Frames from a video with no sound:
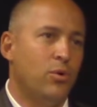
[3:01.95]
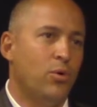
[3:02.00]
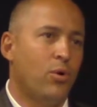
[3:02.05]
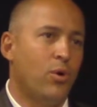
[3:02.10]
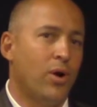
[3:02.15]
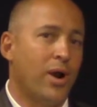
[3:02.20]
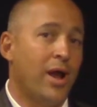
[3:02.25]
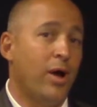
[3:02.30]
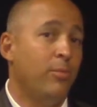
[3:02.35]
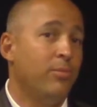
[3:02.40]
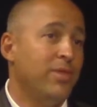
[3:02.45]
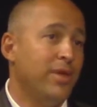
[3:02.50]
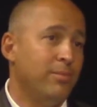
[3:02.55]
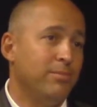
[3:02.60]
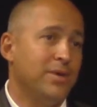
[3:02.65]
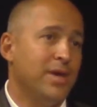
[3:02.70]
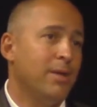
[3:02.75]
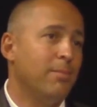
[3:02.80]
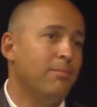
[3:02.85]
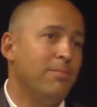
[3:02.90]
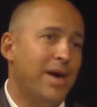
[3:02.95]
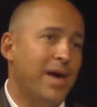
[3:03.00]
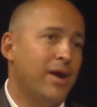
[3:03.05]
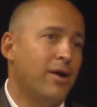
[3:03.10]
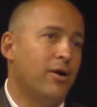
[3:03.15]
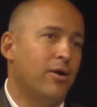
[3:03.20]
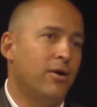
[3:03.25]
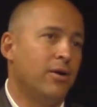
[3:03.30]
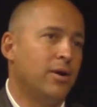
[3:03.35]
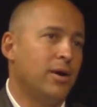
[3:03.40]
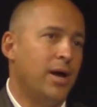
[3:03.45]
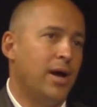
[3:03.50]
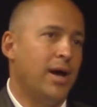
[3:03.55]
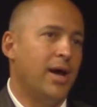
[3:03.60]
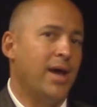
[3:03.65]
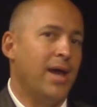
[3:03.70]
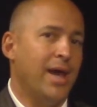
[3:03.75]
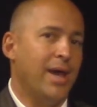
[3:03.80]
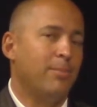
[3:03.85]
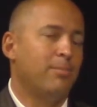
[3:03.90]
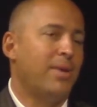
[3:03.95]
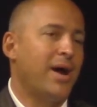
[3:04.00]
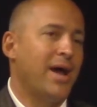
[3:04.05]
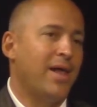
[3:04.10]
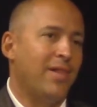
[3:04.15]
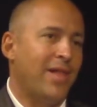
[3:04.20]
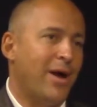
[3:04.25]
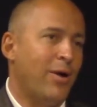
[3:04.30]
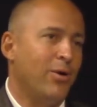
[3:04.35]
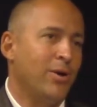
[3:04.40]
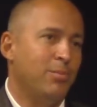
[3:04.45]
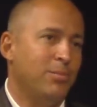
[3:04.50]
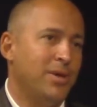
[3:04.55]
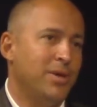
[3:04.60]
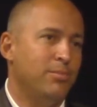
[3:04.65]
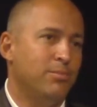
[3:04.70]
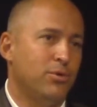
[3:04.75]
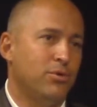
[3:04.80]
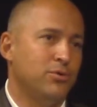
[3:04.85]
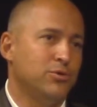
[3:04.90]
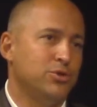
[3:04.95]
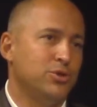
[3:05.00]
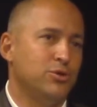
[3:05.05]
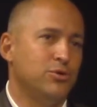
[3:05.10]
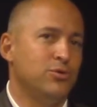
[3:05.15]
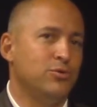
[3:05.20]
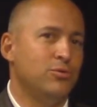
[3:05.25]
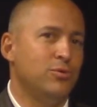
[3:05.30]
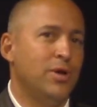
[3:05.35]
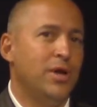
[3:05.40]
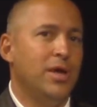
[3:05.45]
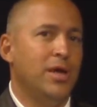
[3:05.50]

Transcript: or help them get better. And by allowing people to